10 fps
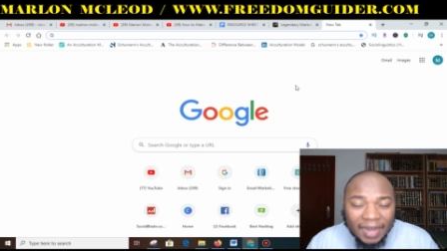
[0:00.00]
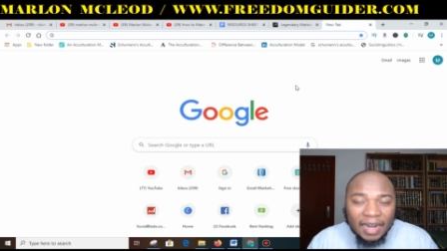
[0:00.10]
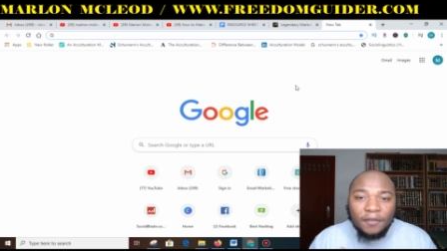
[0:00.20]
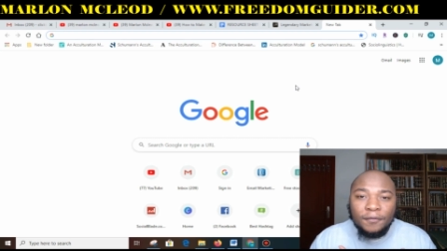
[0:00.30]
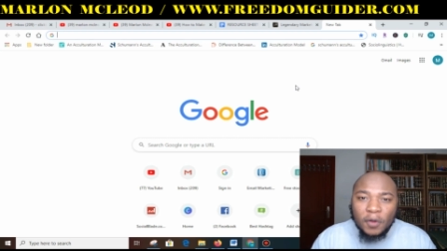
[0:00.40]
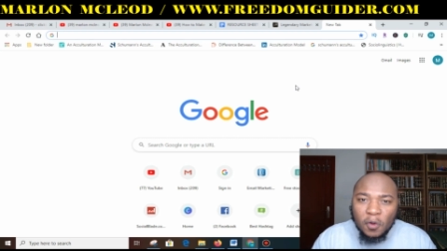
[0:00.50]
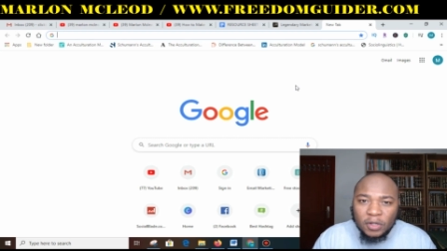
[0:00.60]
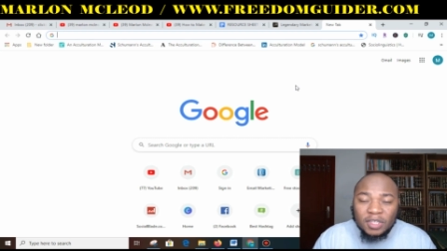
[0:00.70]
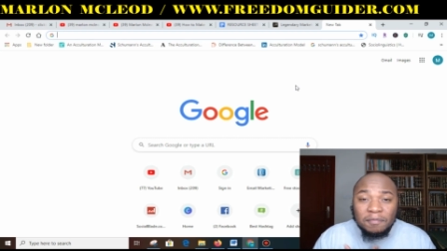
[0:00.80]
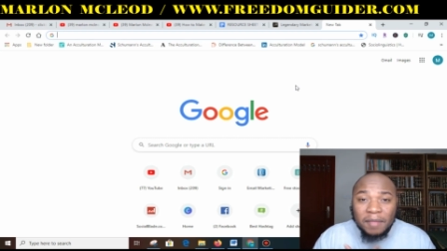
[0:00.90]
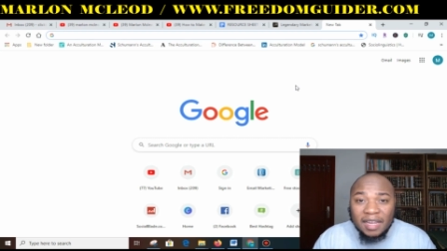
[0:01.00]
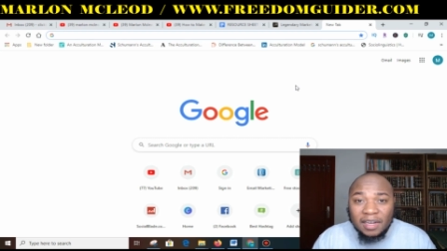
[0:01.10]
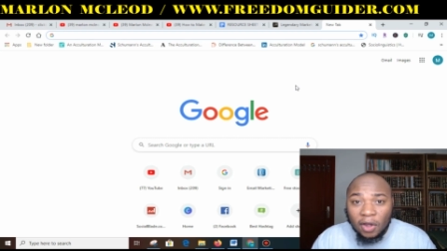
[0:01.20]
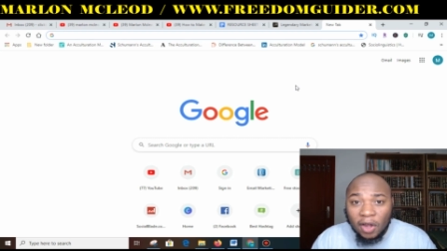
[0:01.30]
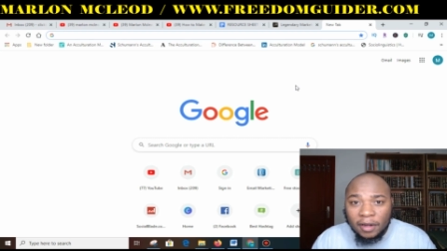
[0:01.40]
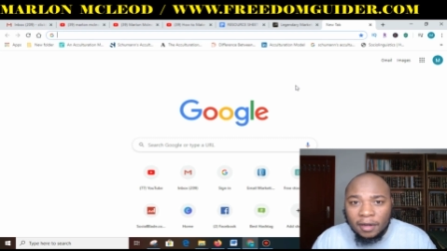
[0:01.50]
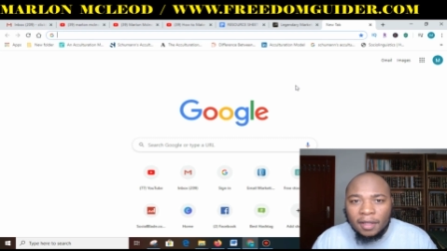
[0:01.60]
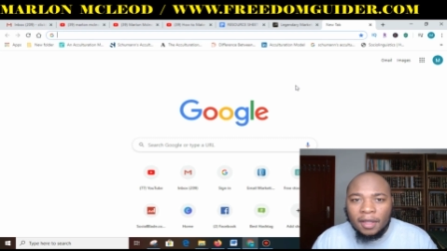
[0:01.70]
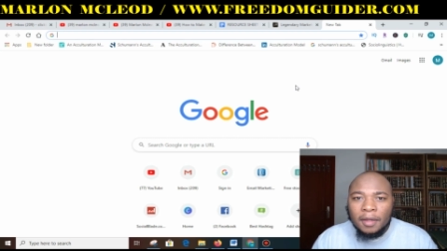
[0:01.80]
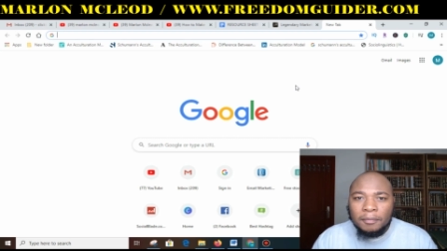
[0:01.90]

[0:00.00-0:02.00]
and I focus mainly on